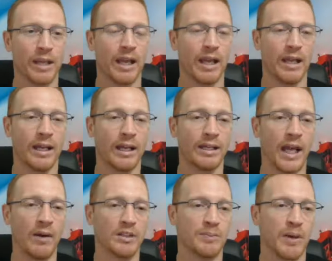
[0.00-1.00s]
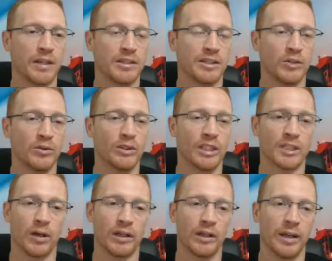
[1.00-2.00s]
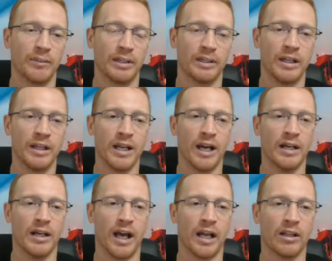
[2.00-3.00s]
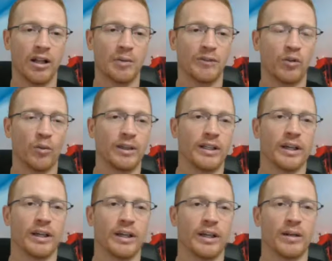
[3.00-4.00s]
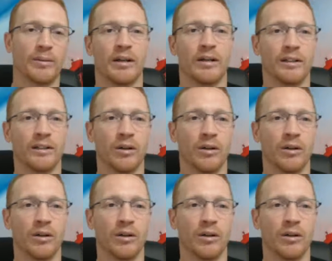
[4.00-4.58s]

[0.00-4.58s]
And now he's batting 2 in this spot. I mean, how long before we get him, how